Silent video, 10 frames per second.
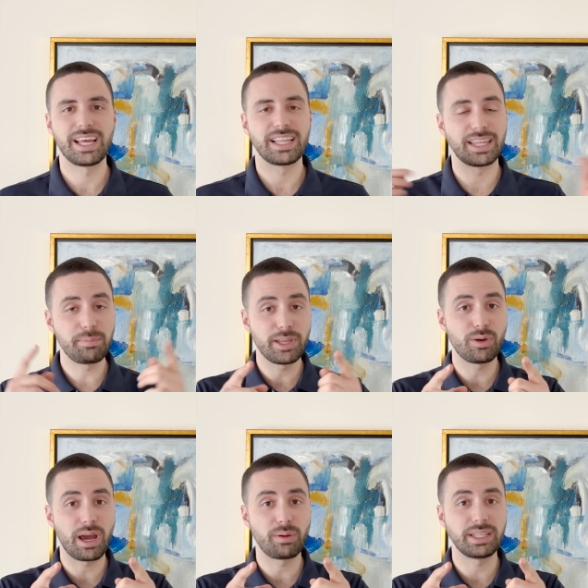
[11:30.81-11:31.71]
Let me know
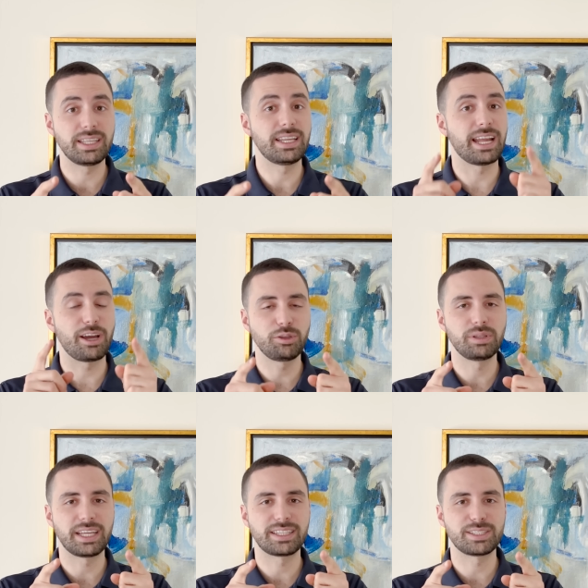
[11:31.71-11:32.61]
how I did and how you
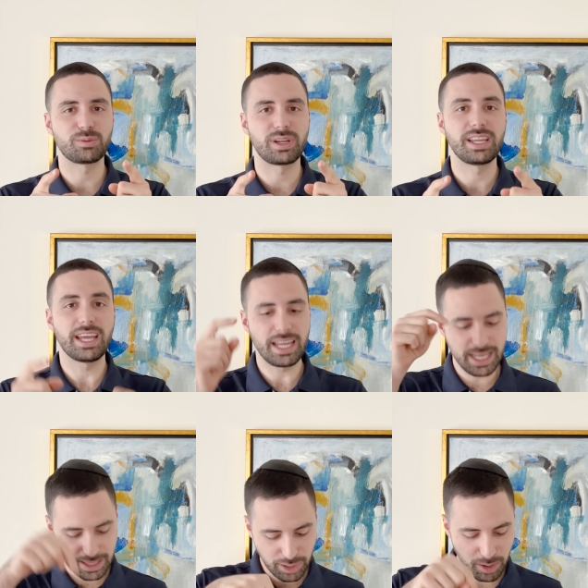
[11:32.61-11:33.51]
like this one
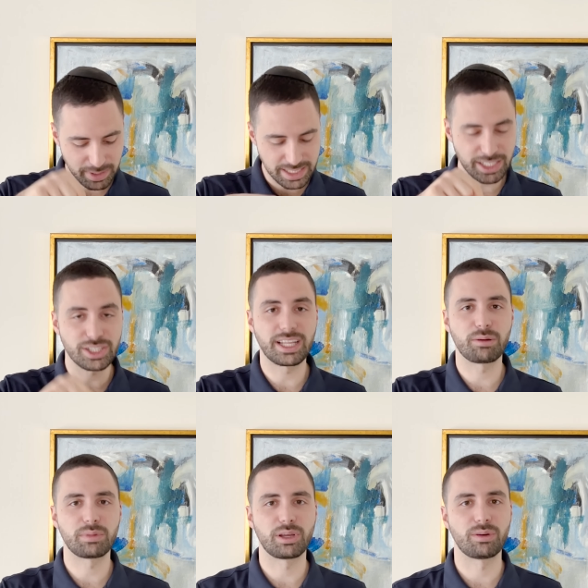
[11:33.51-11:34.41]
in the comment section down
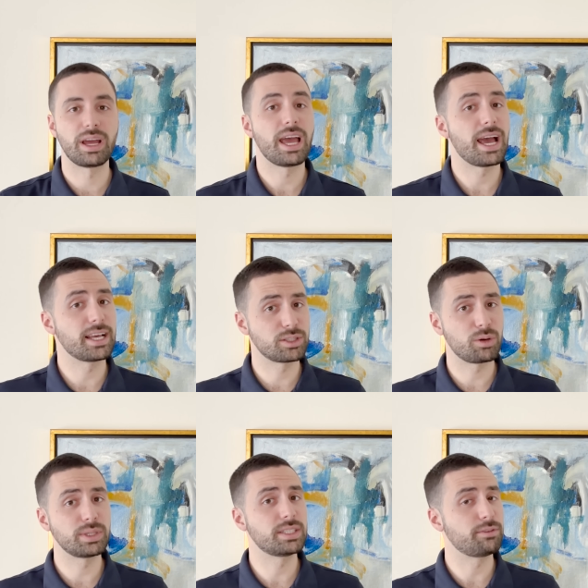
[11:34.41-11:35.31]
below. As
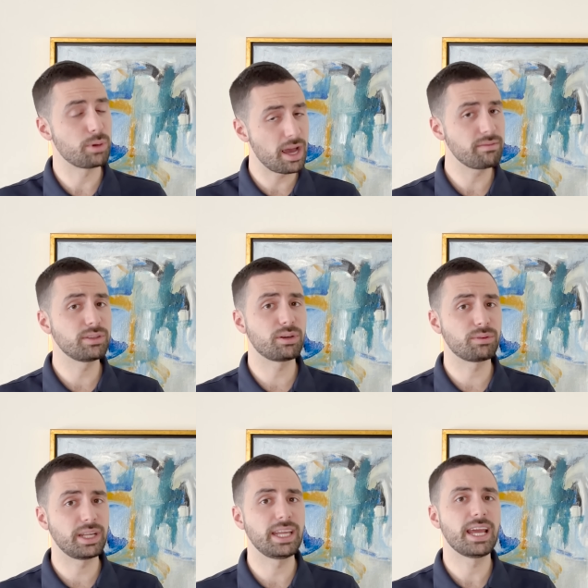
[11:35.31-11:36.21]
always, if you haven't
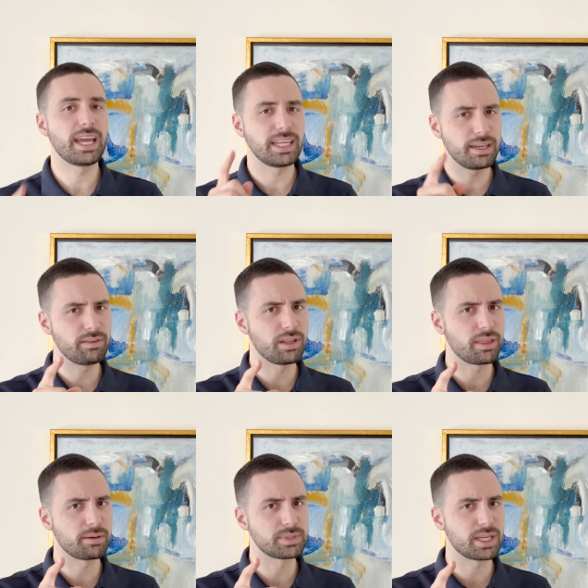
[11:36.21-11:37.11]
already, give it a
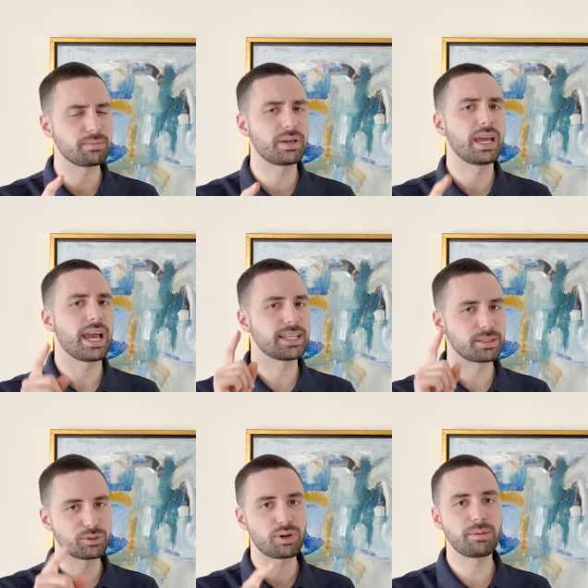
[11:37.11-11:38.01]
thumbs up and
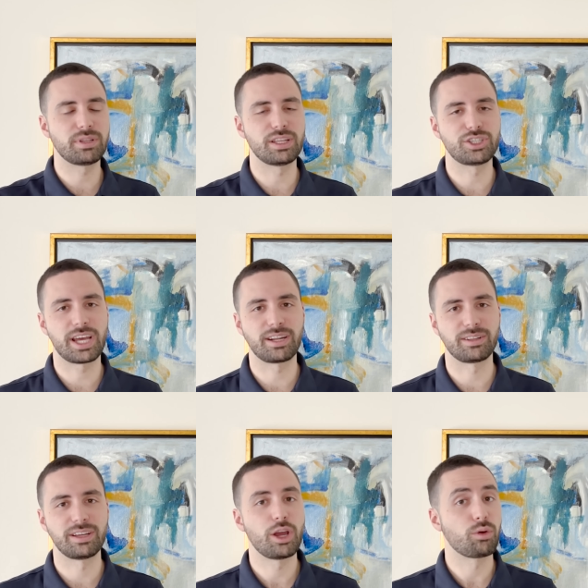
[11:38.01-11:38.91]
subscribe to the channel.
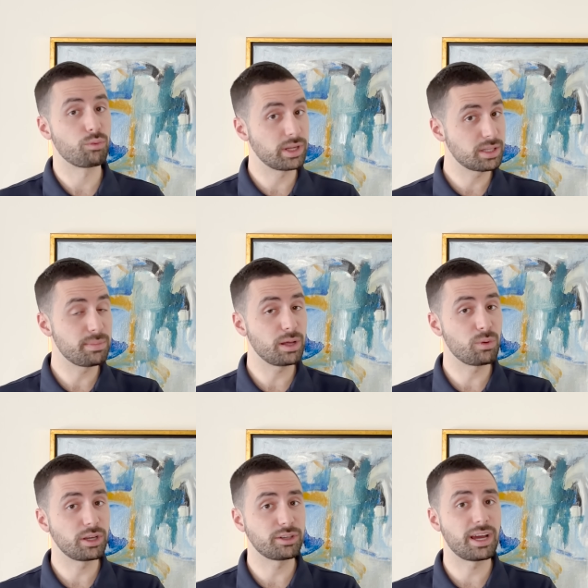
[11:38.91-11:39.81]
Ring the bell
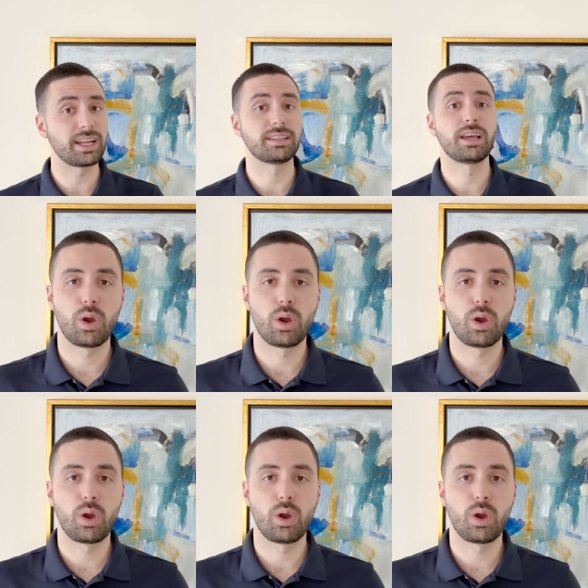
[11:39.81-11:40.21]
while you're at it.